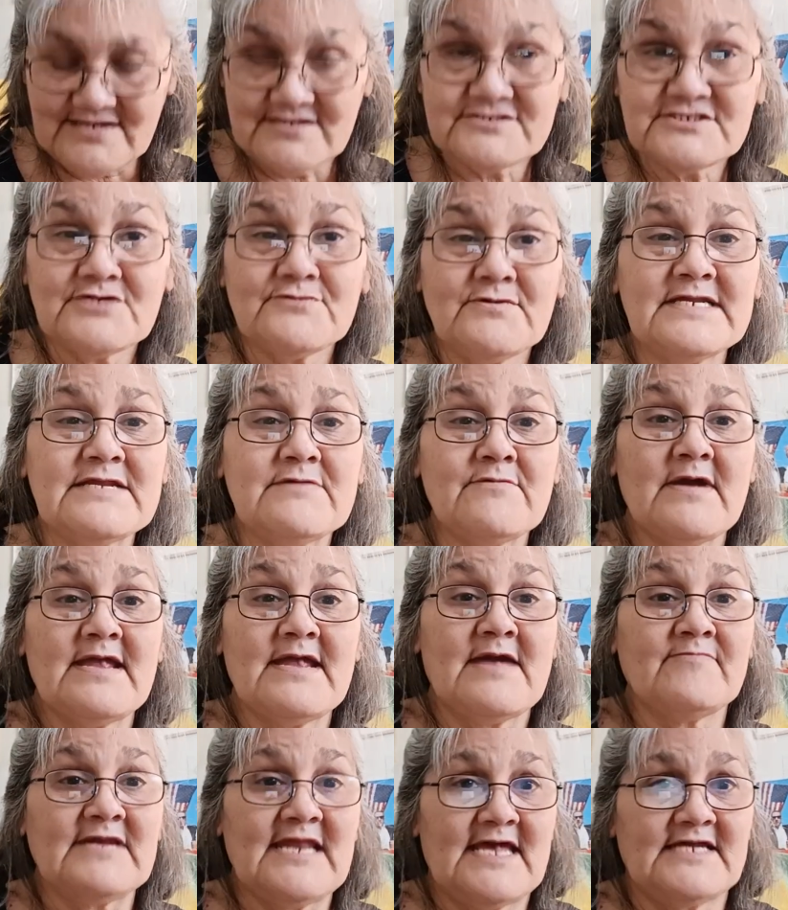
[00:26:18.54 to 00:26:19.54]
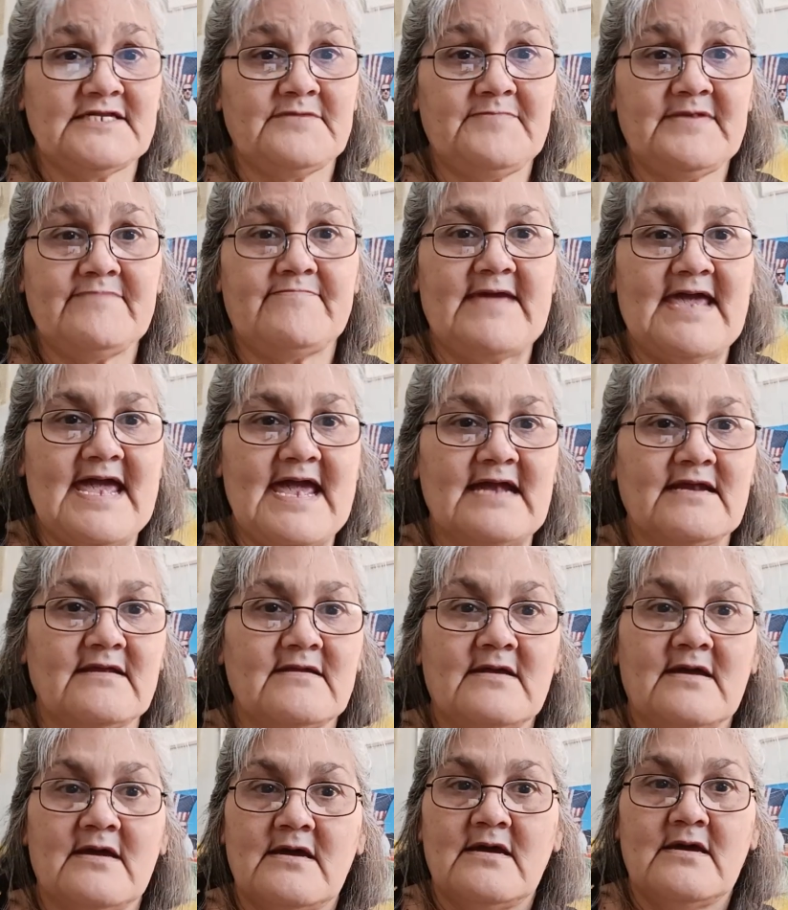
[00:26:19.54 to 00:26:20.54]
So anyway, I'm glad to be back.
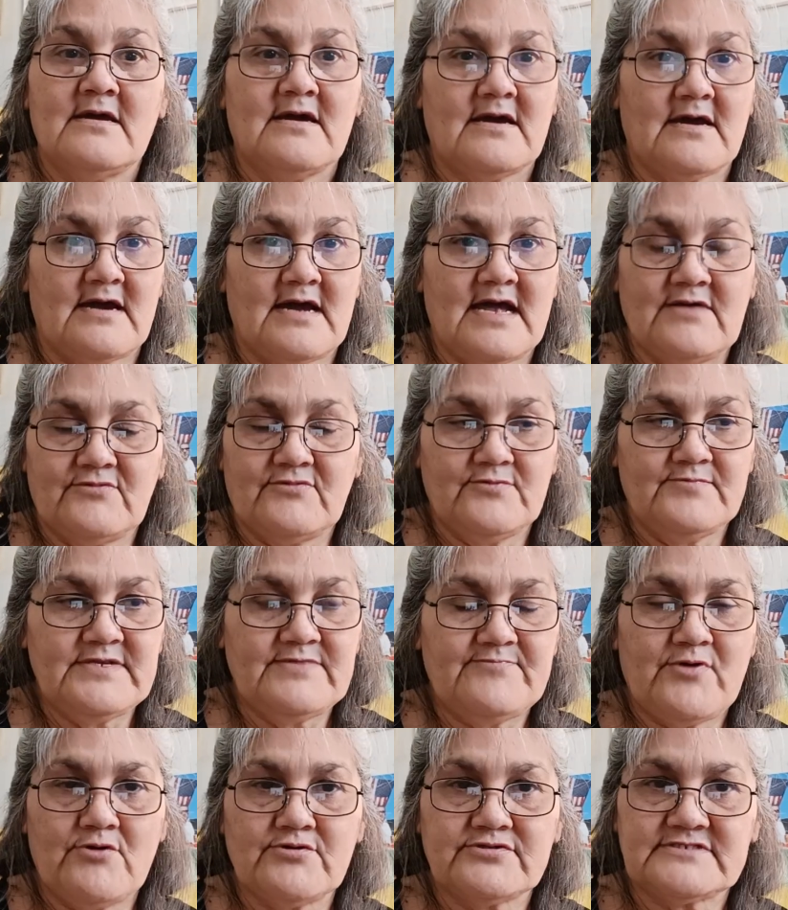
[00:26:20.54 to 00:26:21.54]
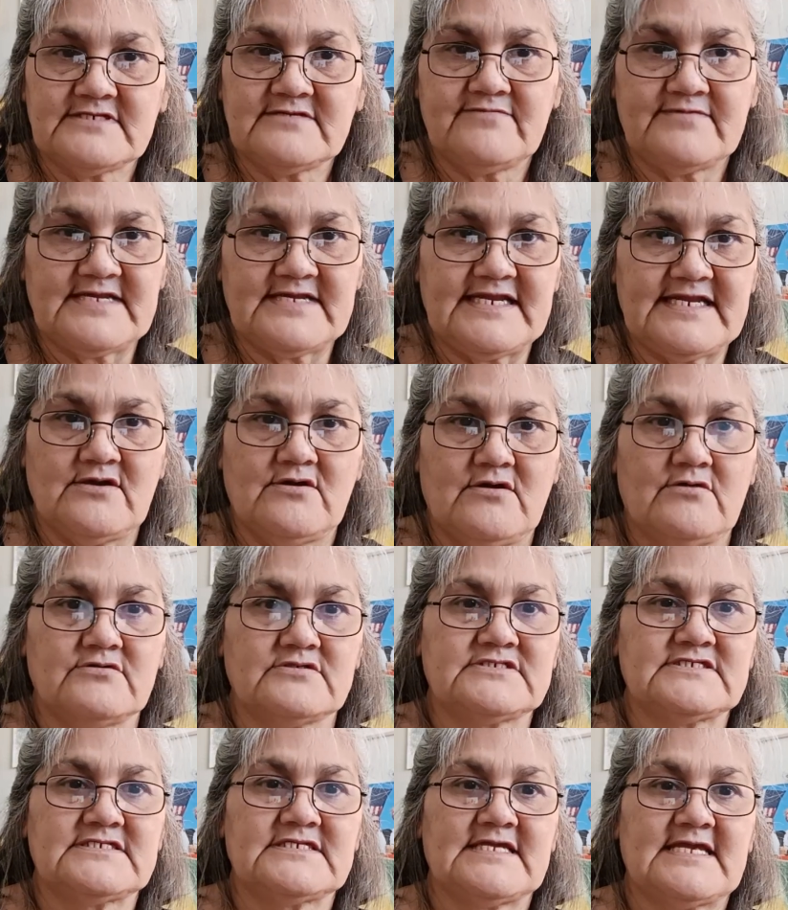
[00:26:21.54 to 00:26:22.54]
I will be posting
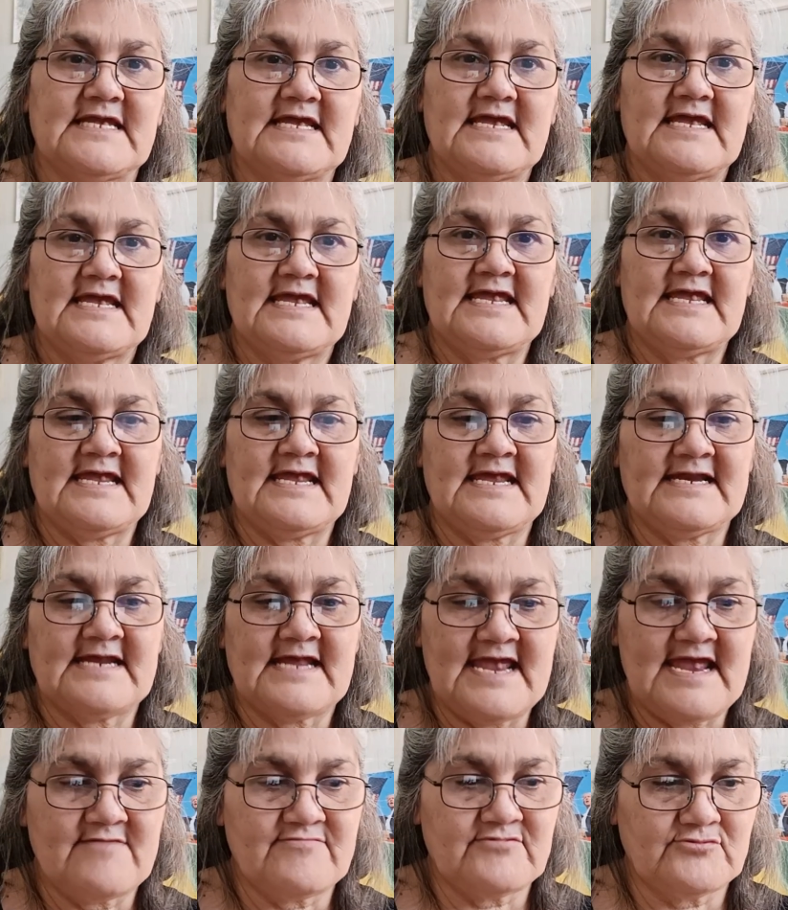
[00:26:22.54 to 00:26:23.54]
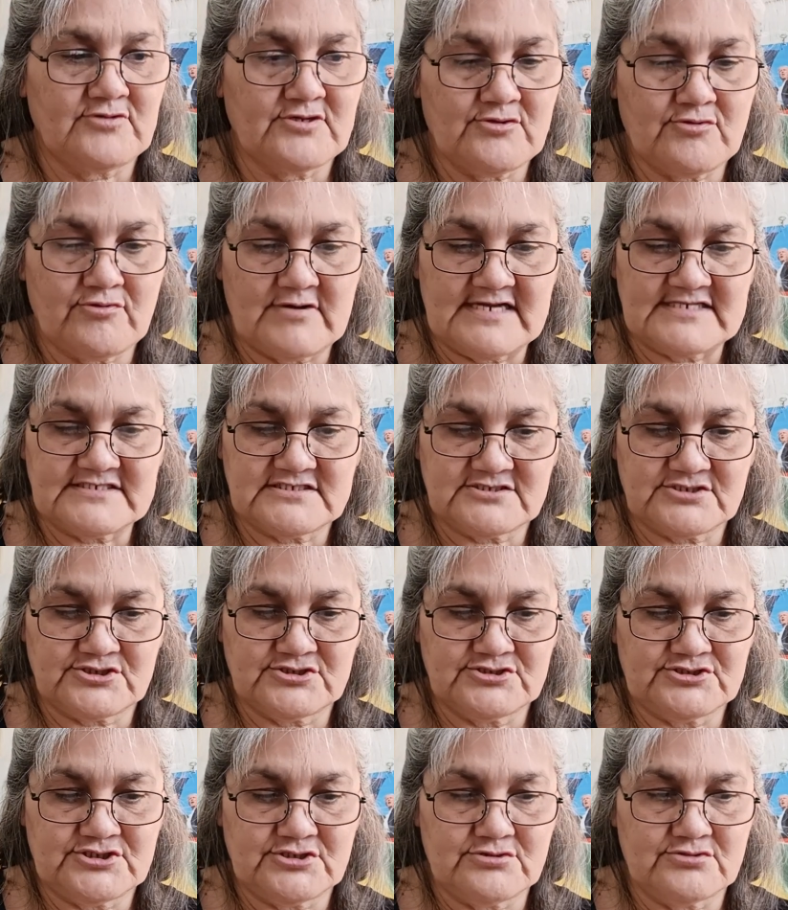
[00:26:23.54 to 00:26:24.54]
videos, and I have a request to
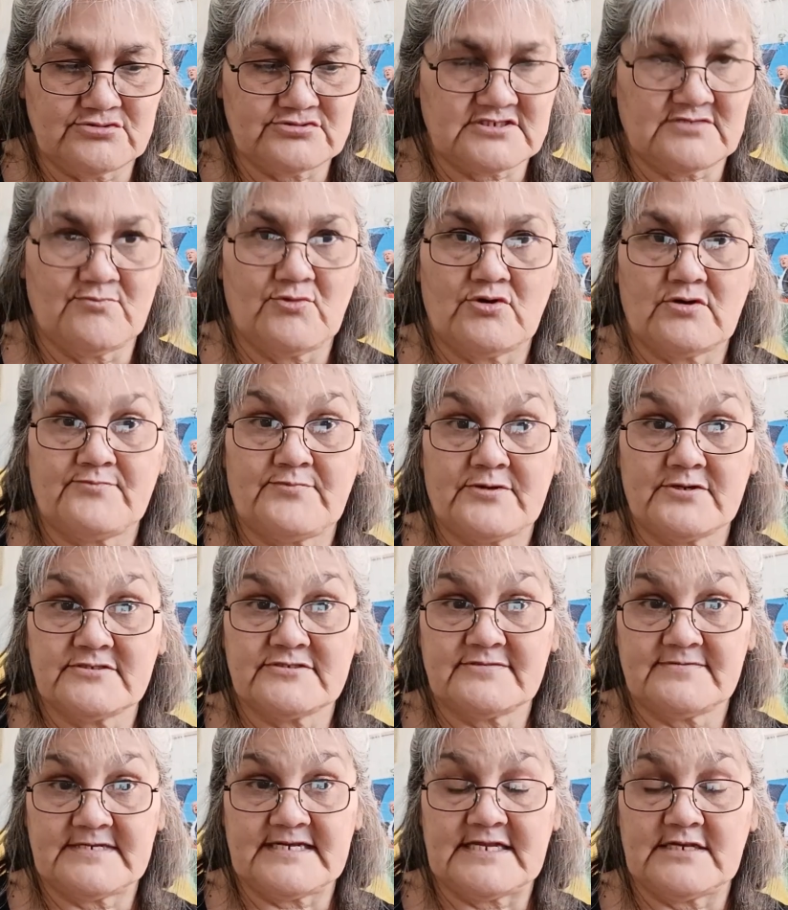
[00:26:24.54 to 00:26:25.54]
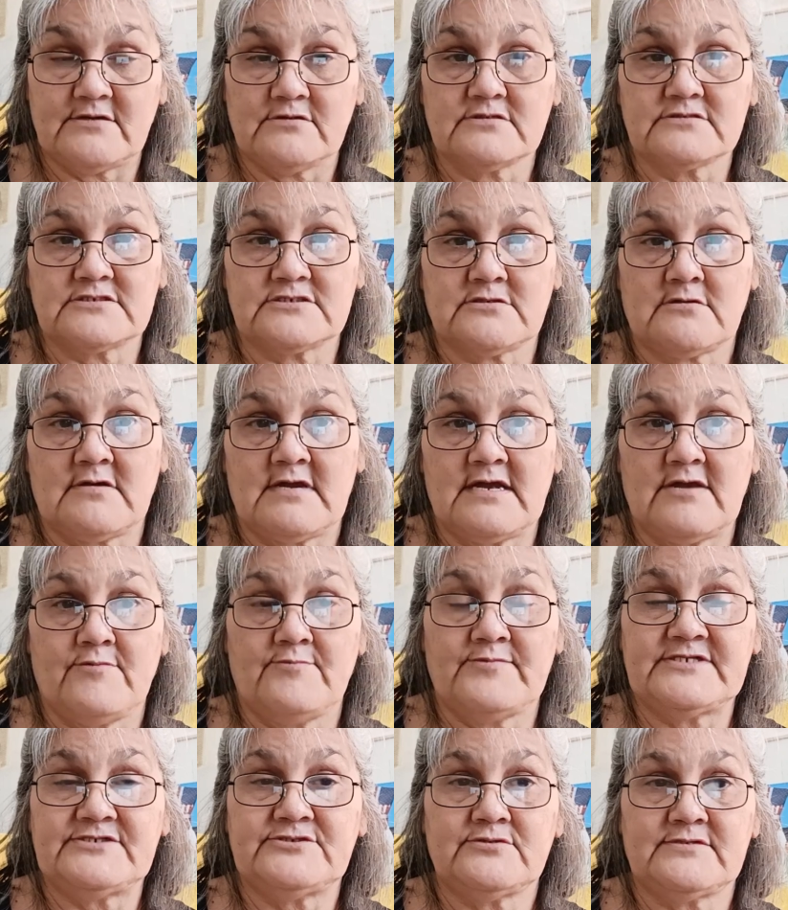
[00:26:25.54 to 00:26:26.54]
do some more purse videos, so I will
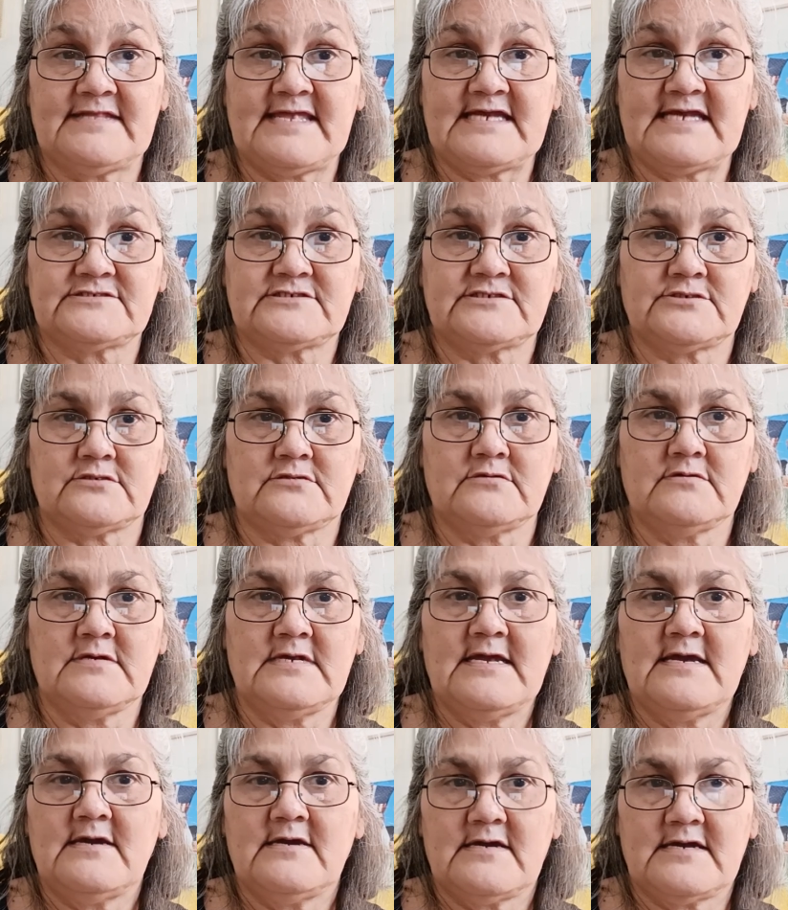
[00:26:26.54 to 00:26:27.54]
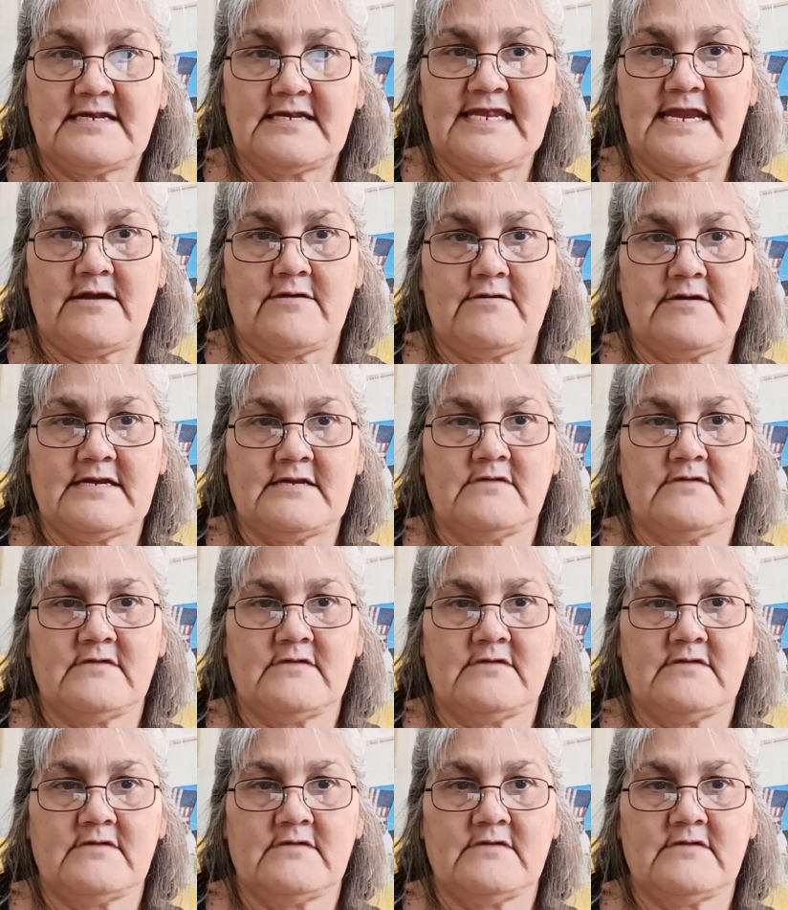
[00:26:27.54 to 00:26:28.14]
be doing that too. The care